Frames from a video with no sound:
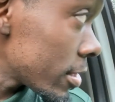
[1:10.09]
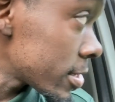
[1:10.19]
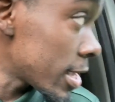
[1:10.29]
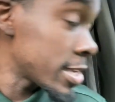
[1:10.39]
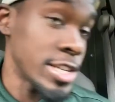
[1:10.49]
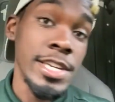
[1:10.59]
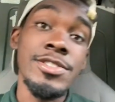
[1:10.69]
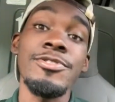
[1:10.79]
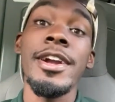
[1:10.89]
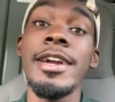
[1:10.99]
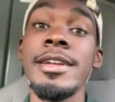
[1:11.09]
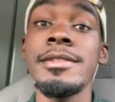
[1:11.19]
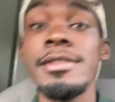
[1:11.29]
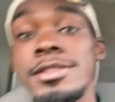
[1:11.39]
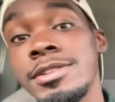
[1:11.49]
Looks like it just
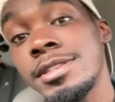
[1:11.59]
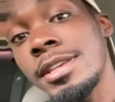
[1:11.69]
rained, as you can